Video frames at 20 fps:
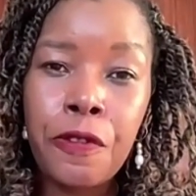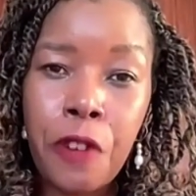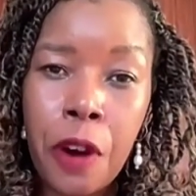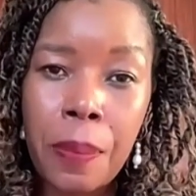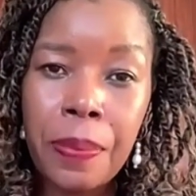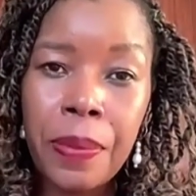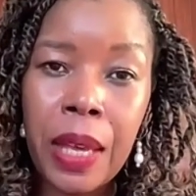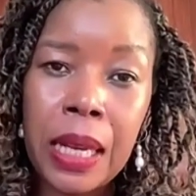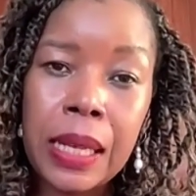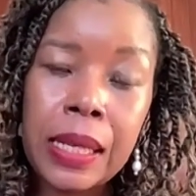
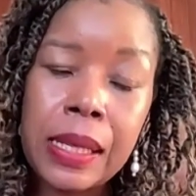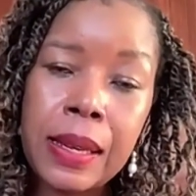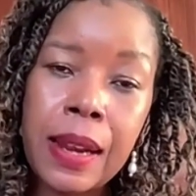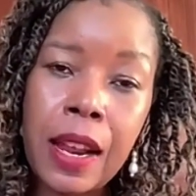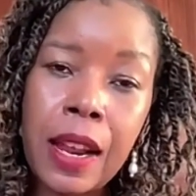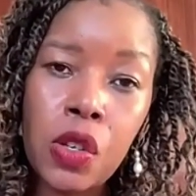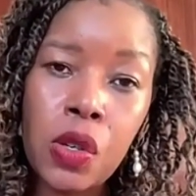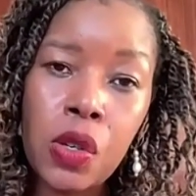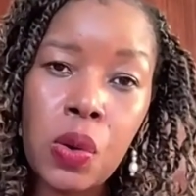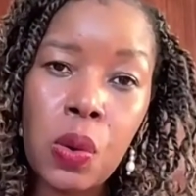from the
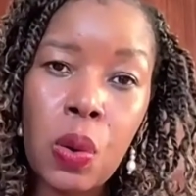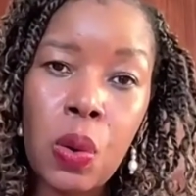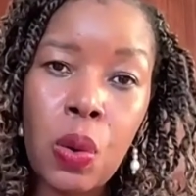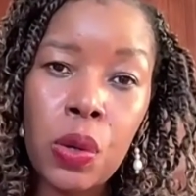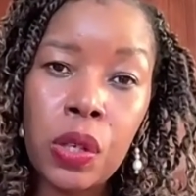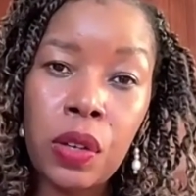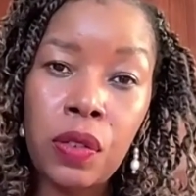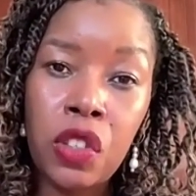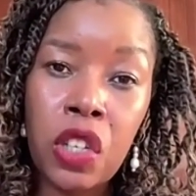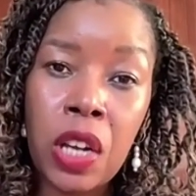International
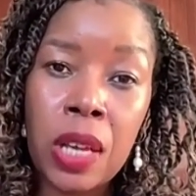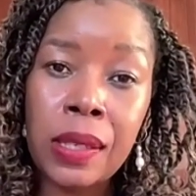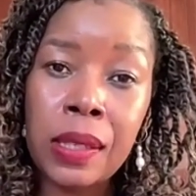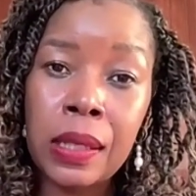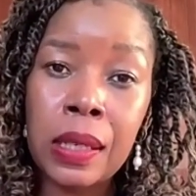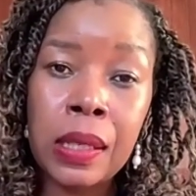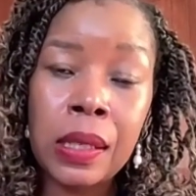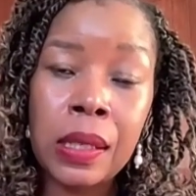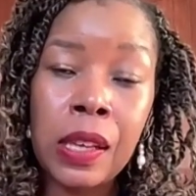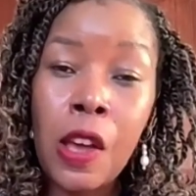Court of
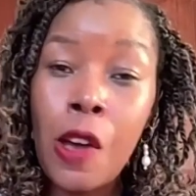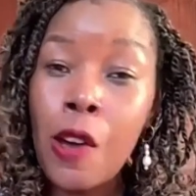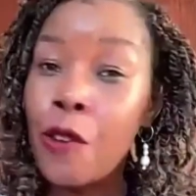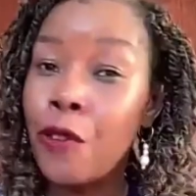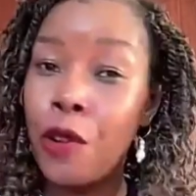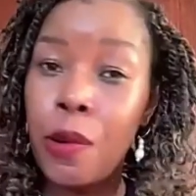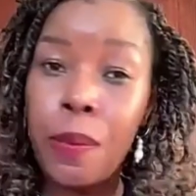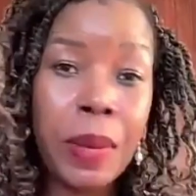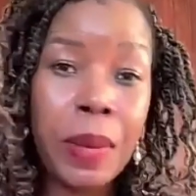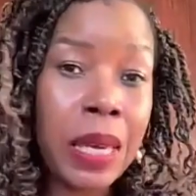Justice,
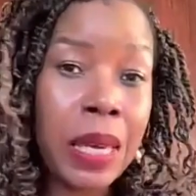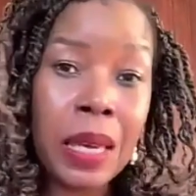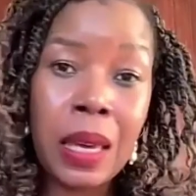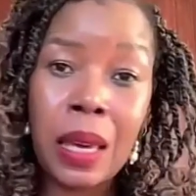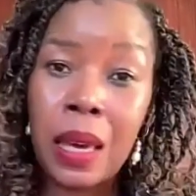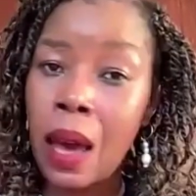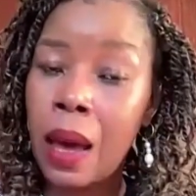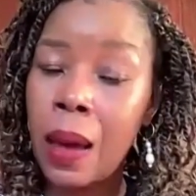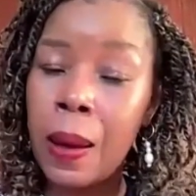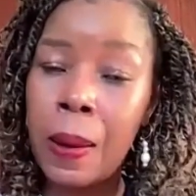for
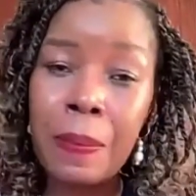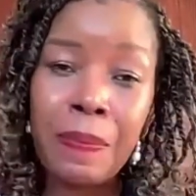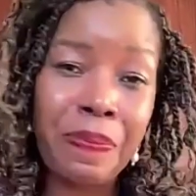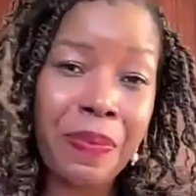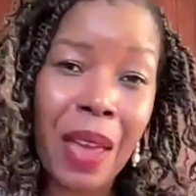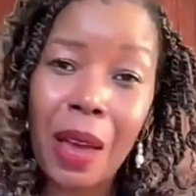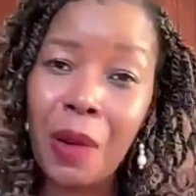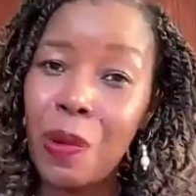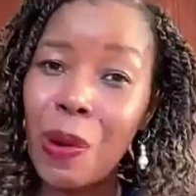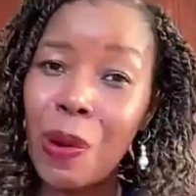me,
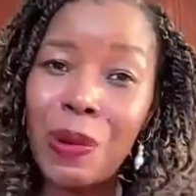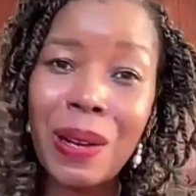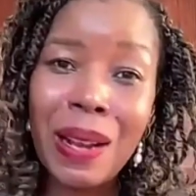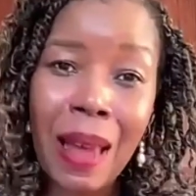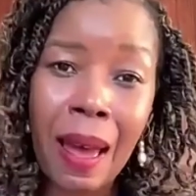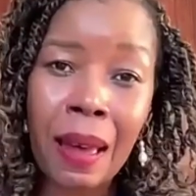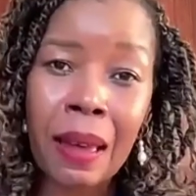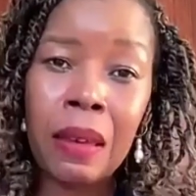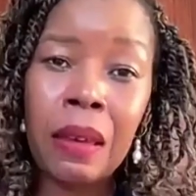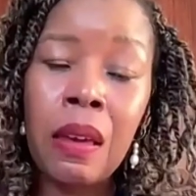I won't
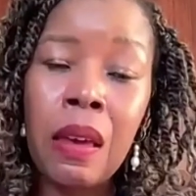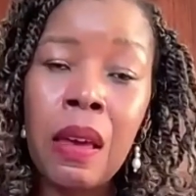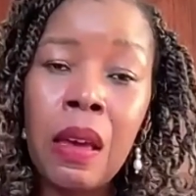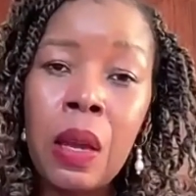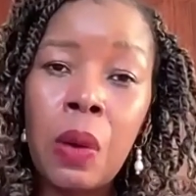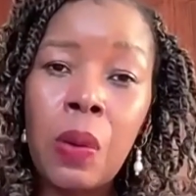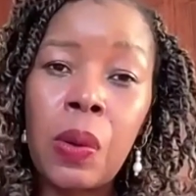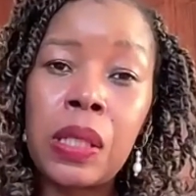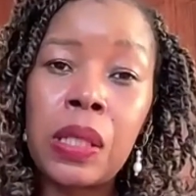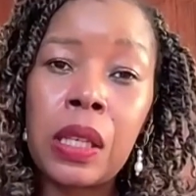lie,
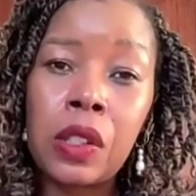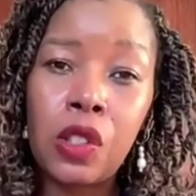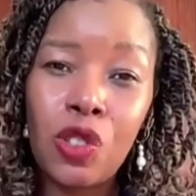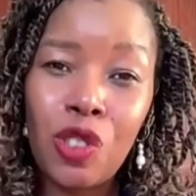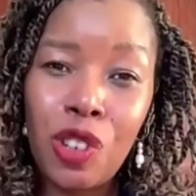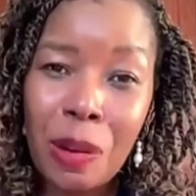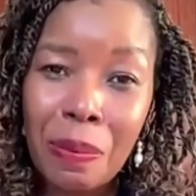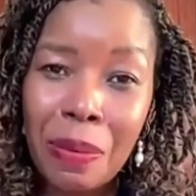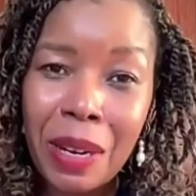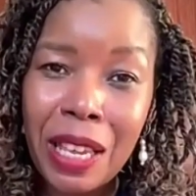it was
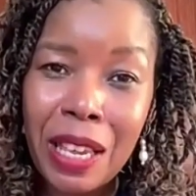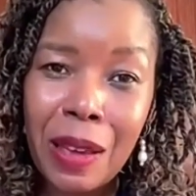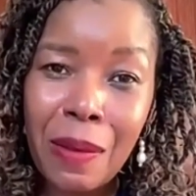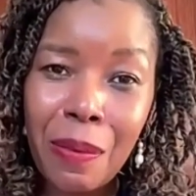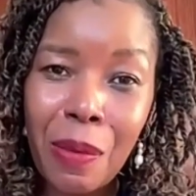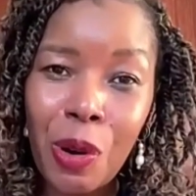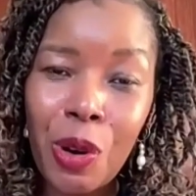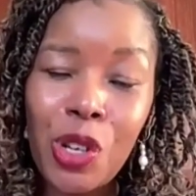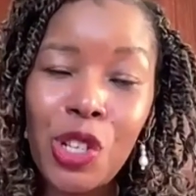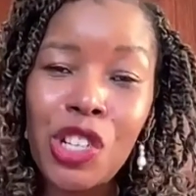extremely
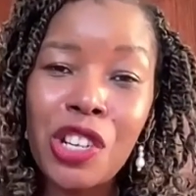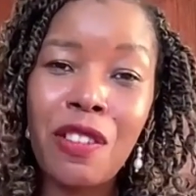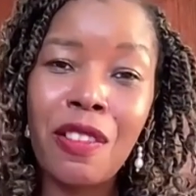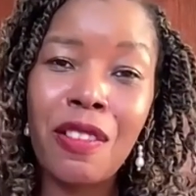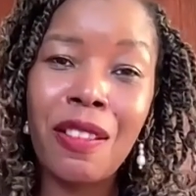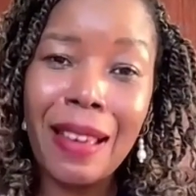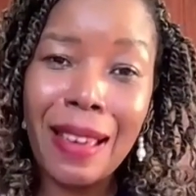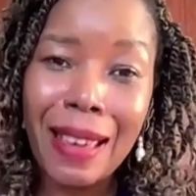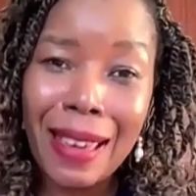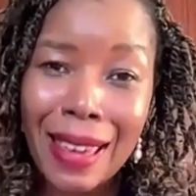
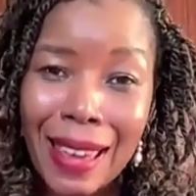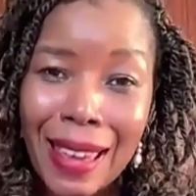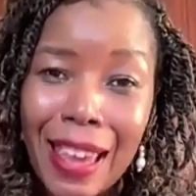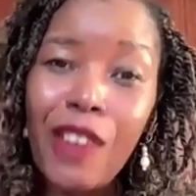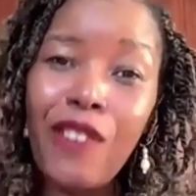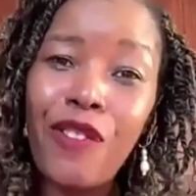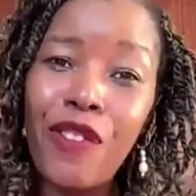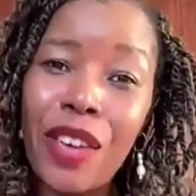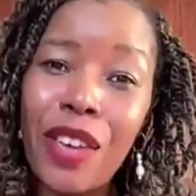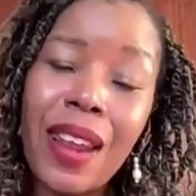emotional,
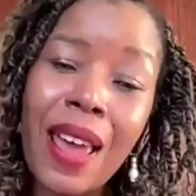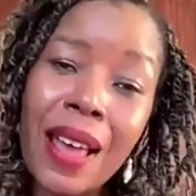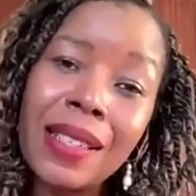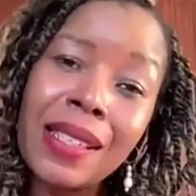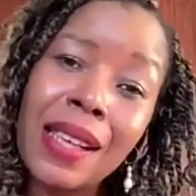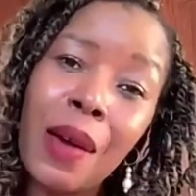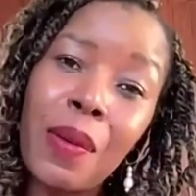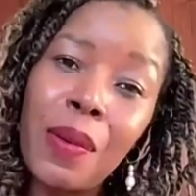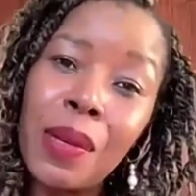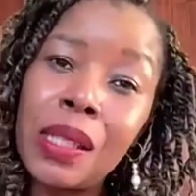even as
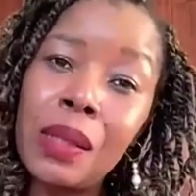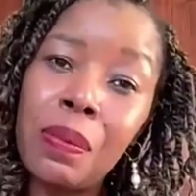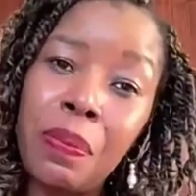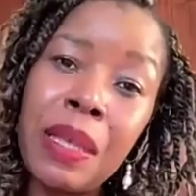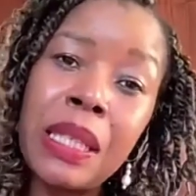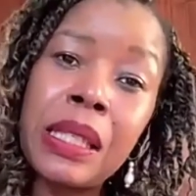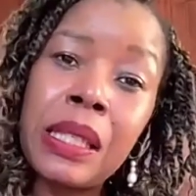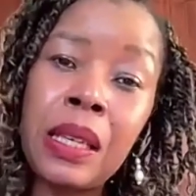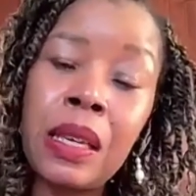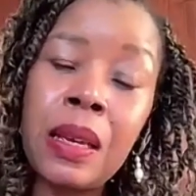I was
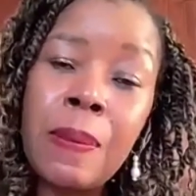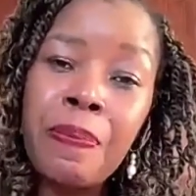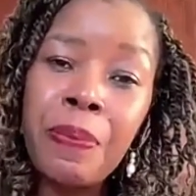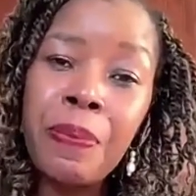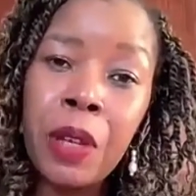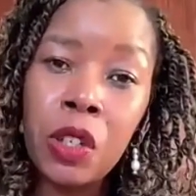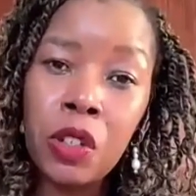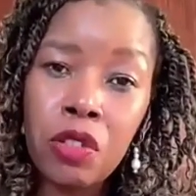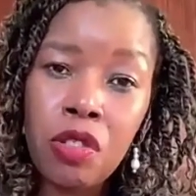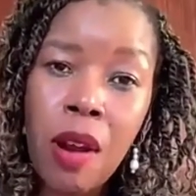
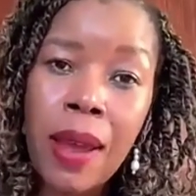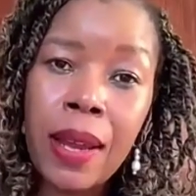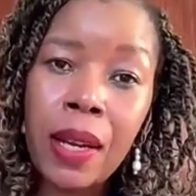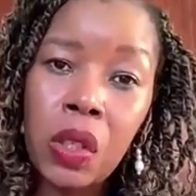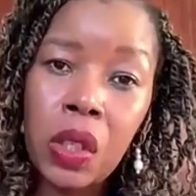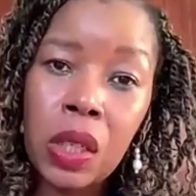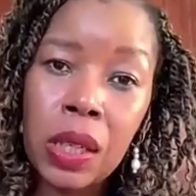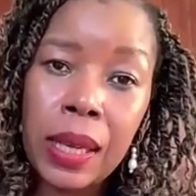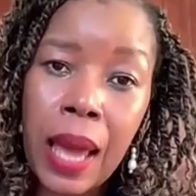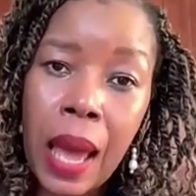busy
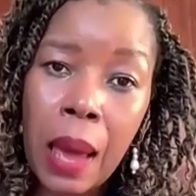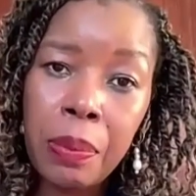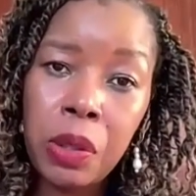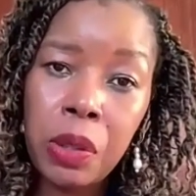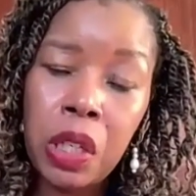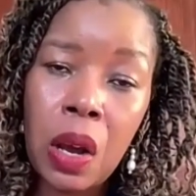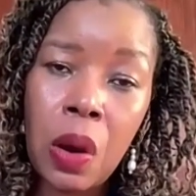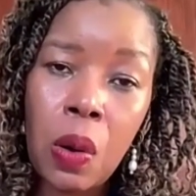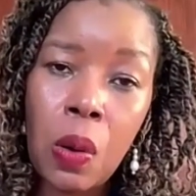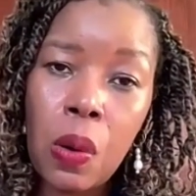trying to
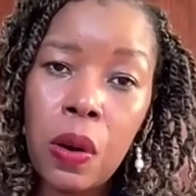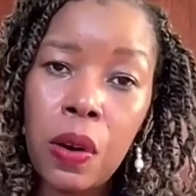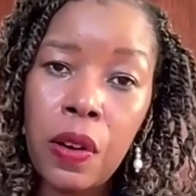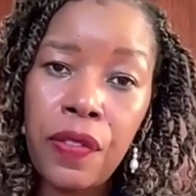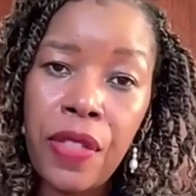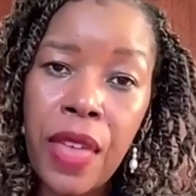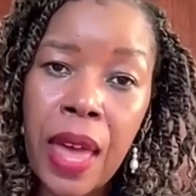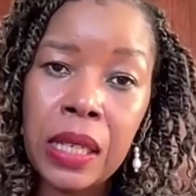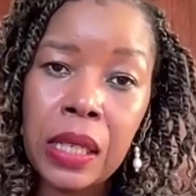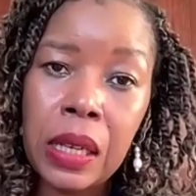capture all
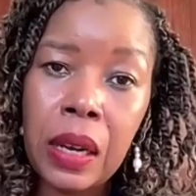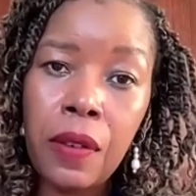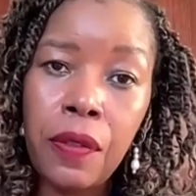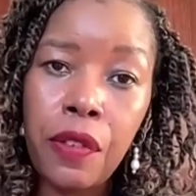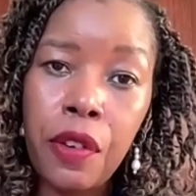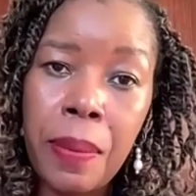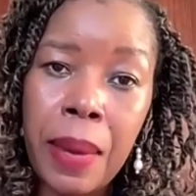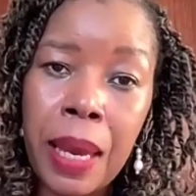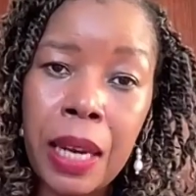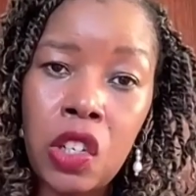of that
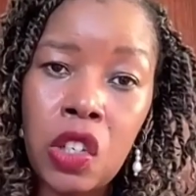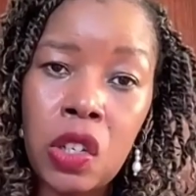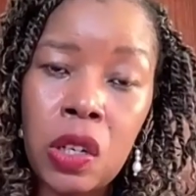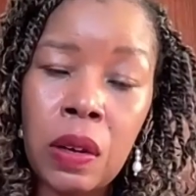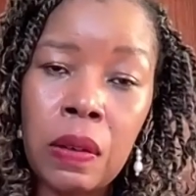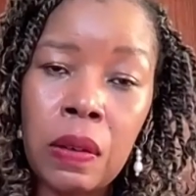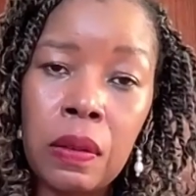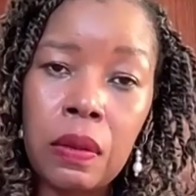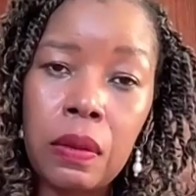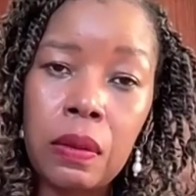
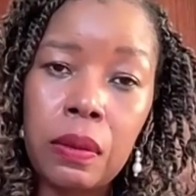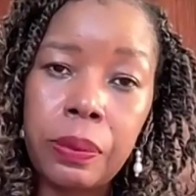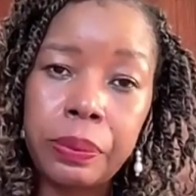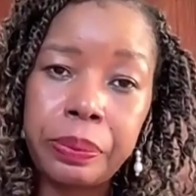information.